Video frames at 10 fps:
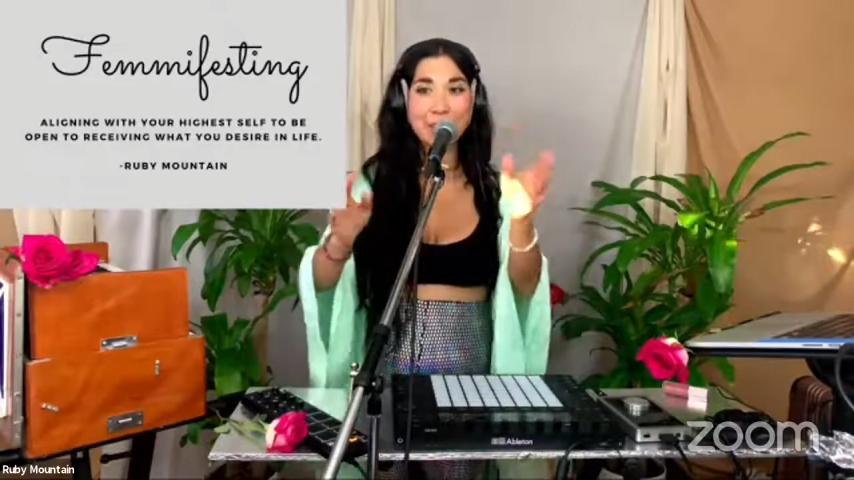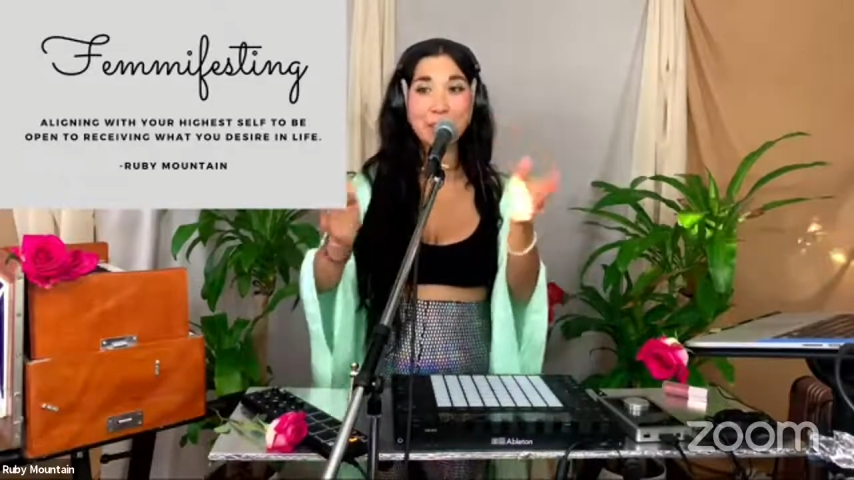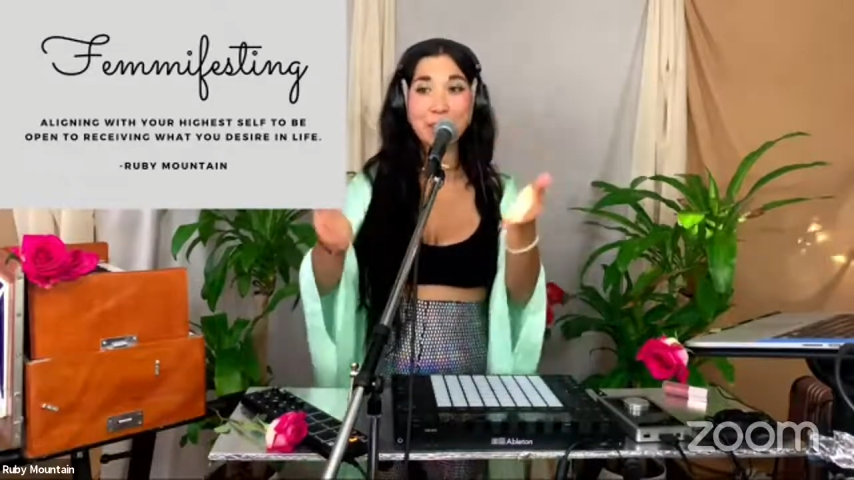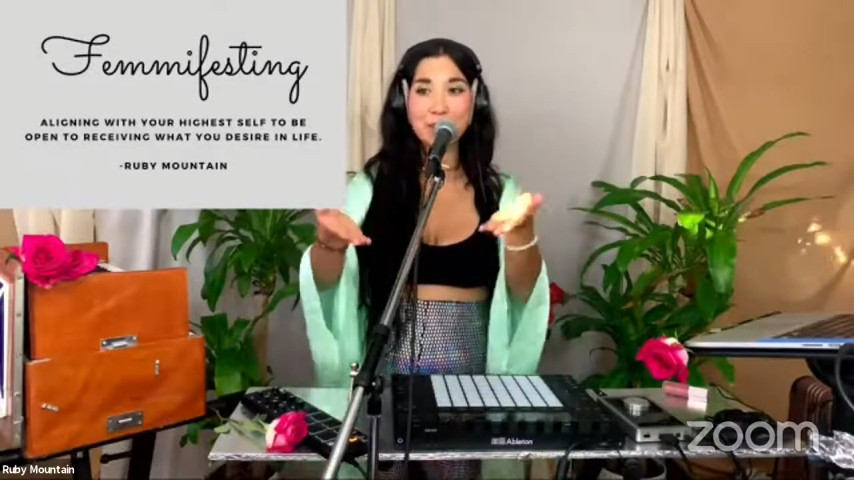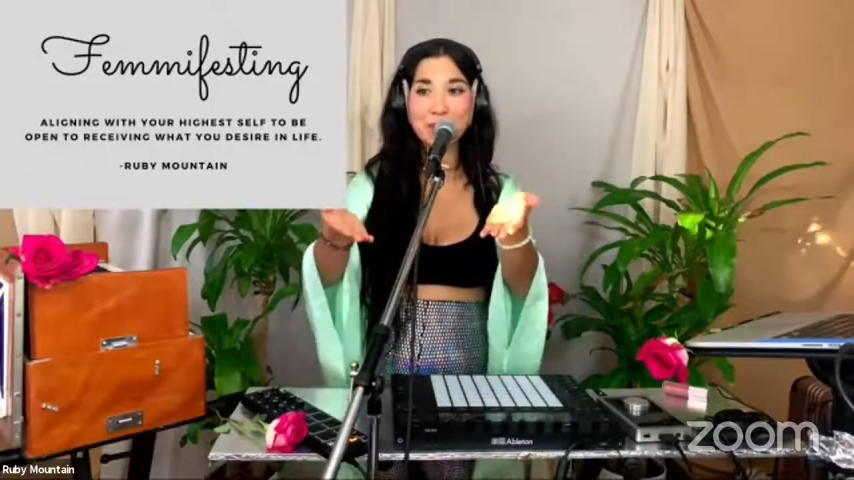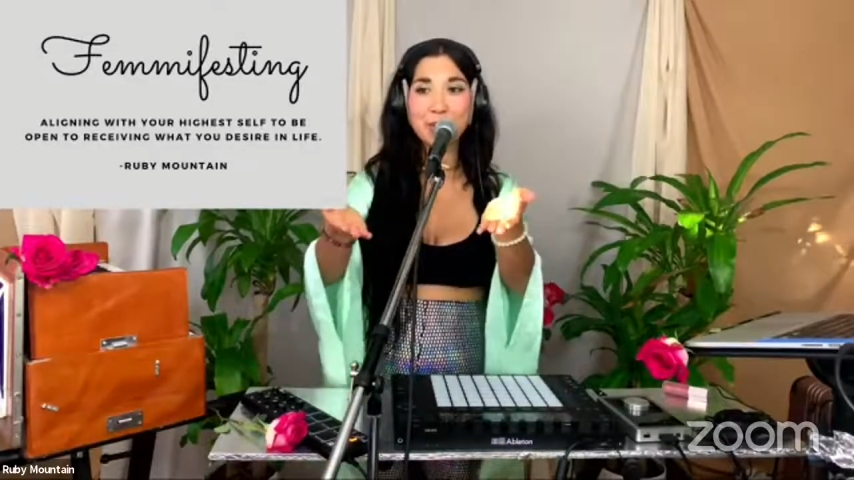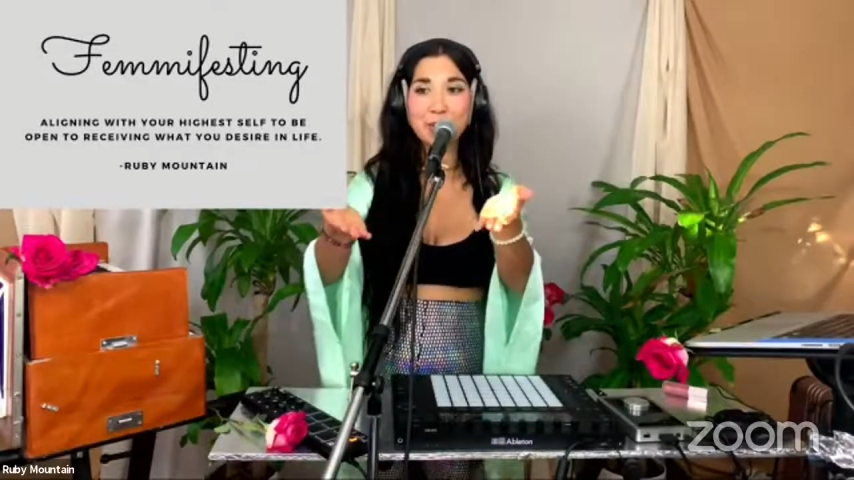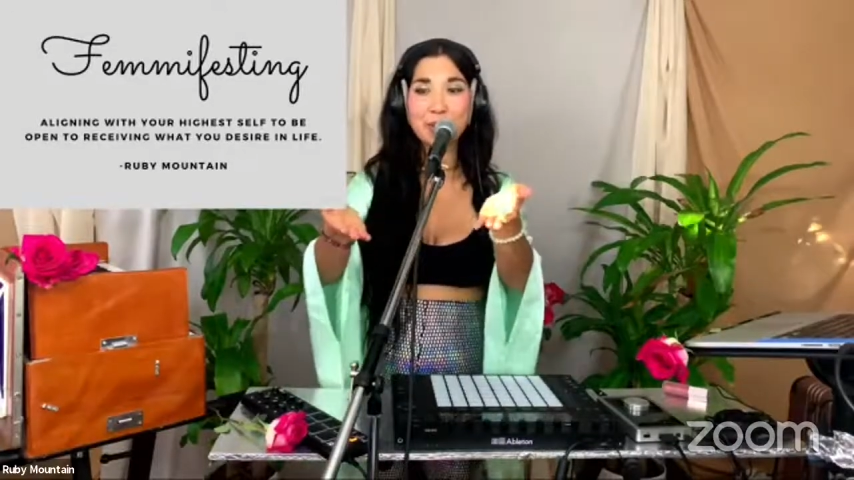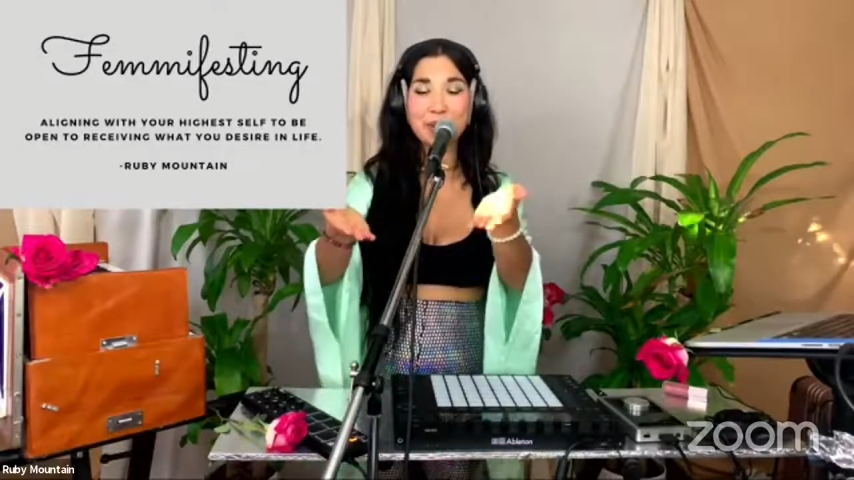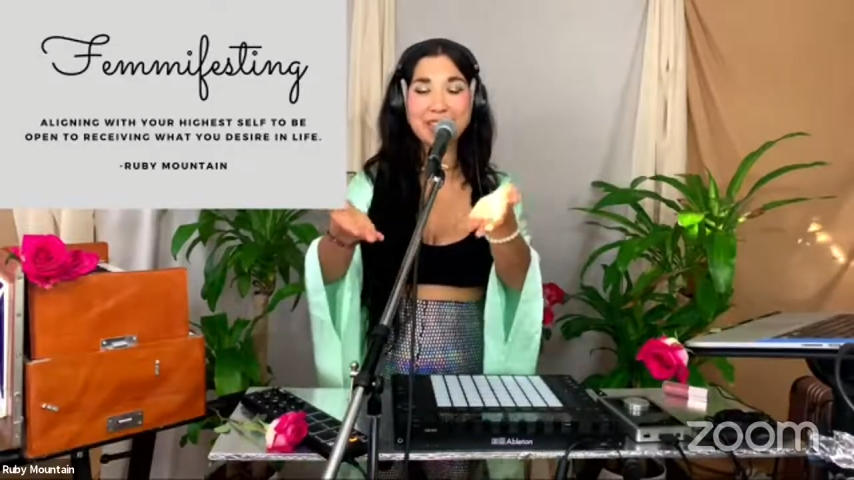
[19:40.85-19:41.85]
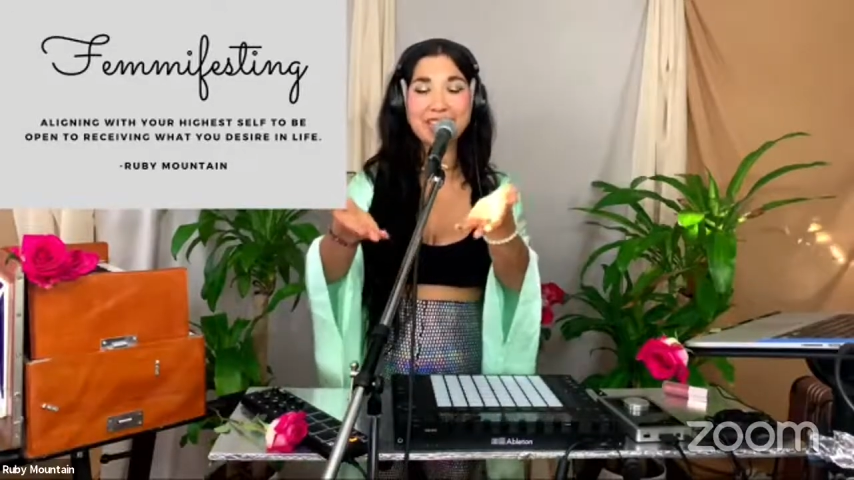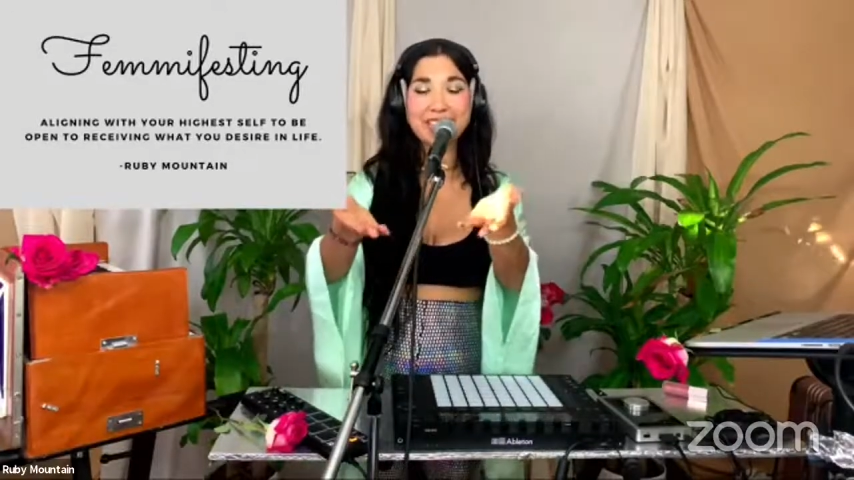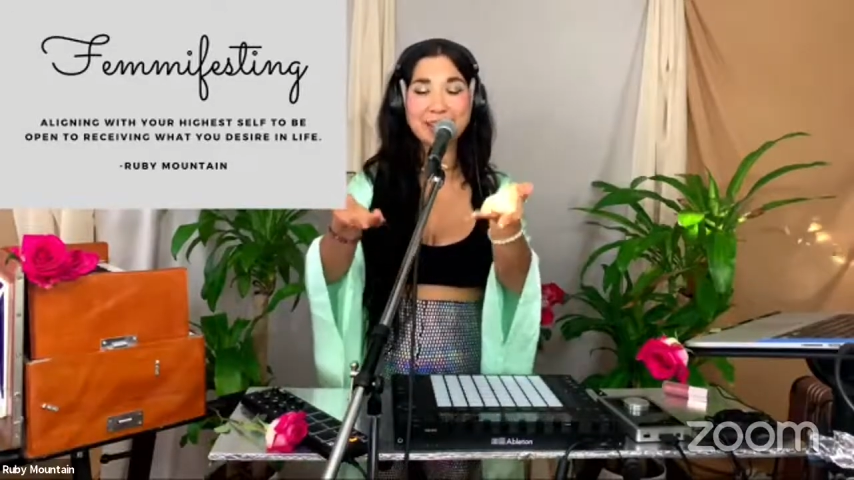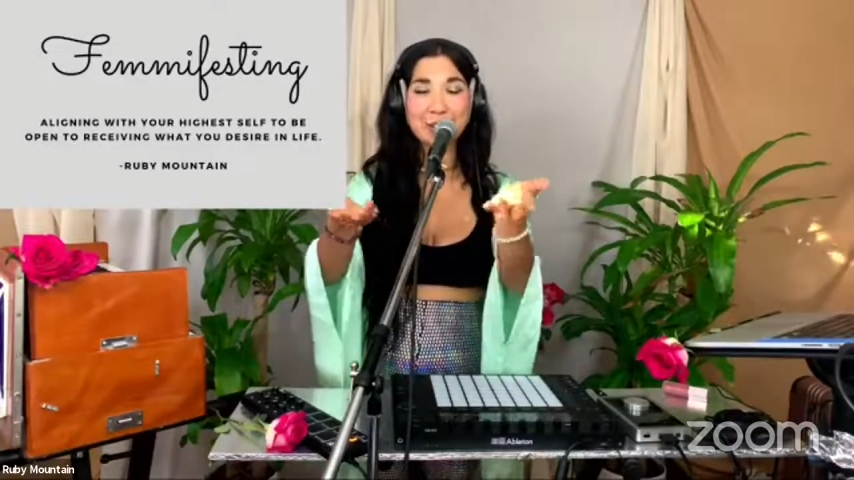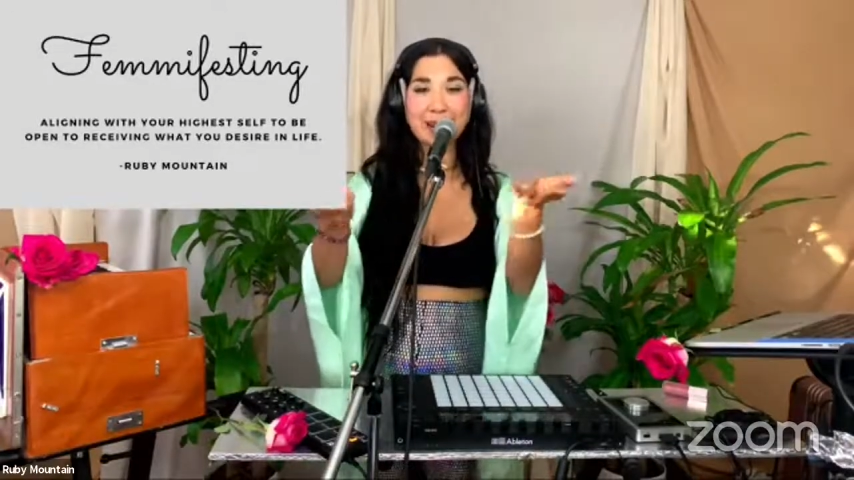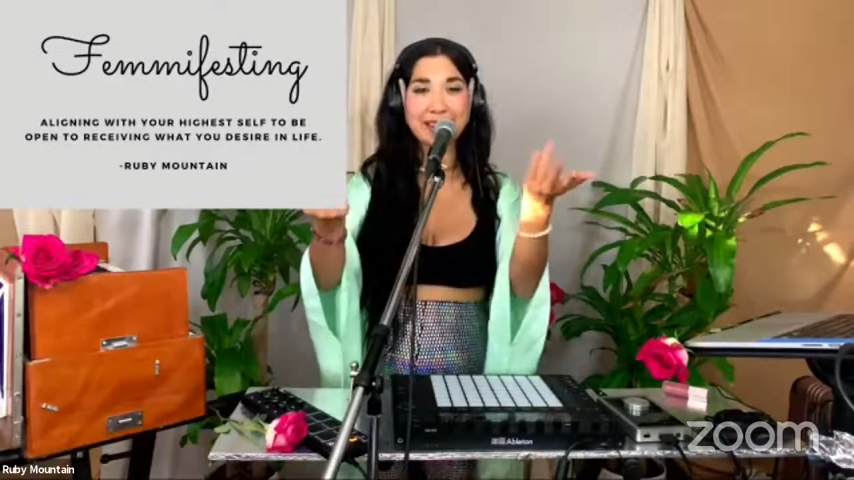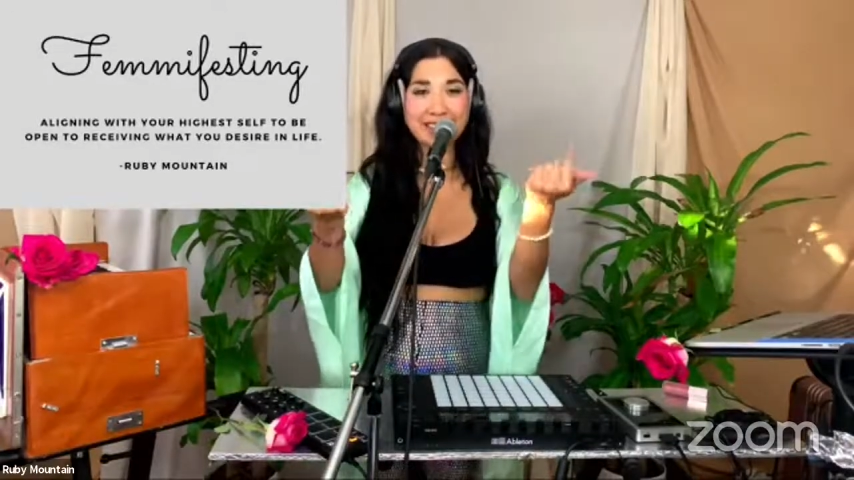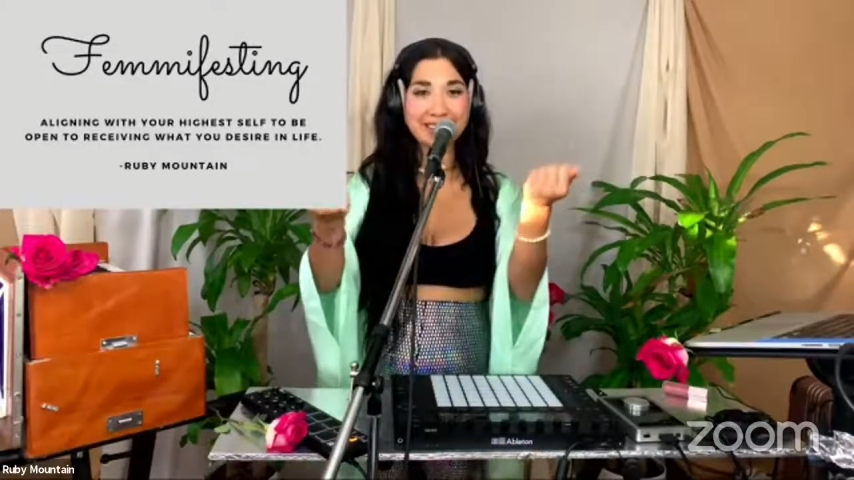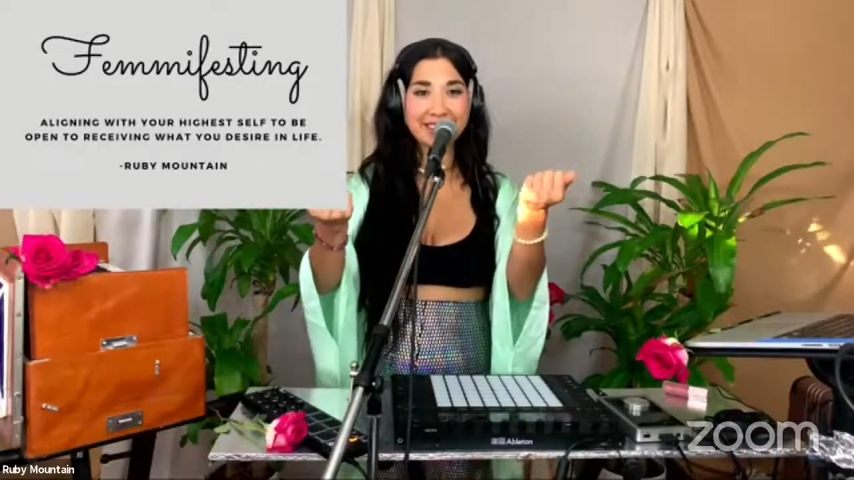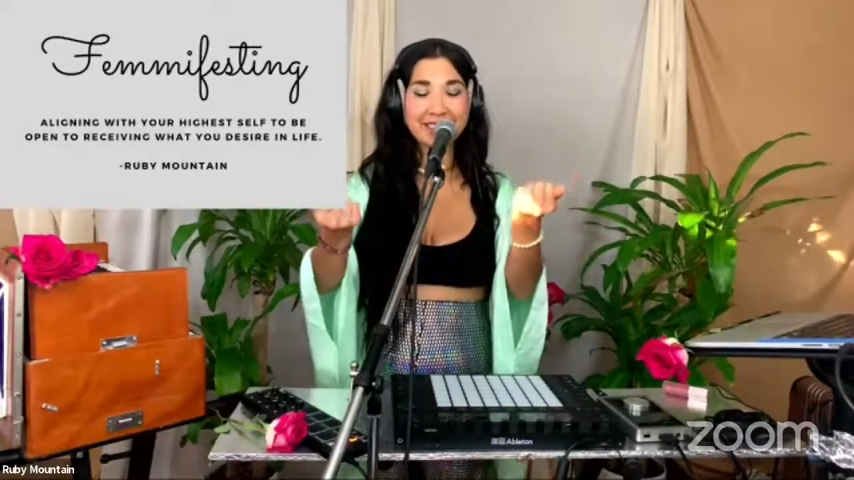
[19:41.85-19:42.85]
Maybe if you wanted to go back
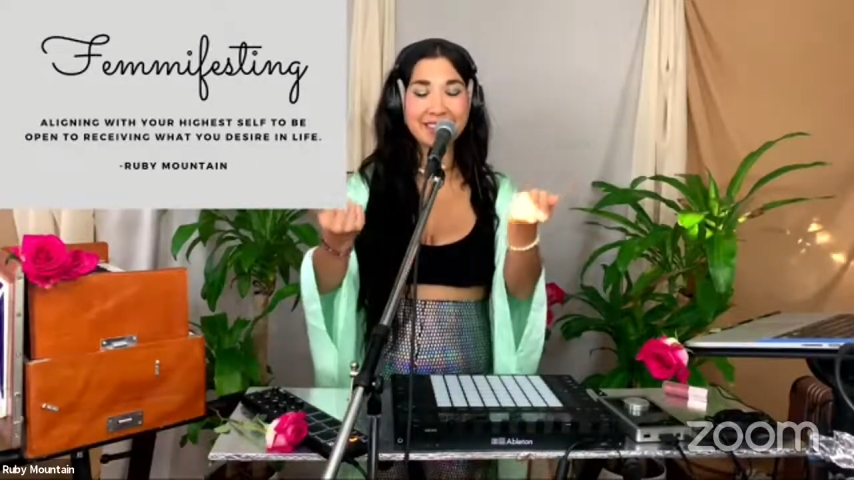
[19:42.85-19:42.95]
to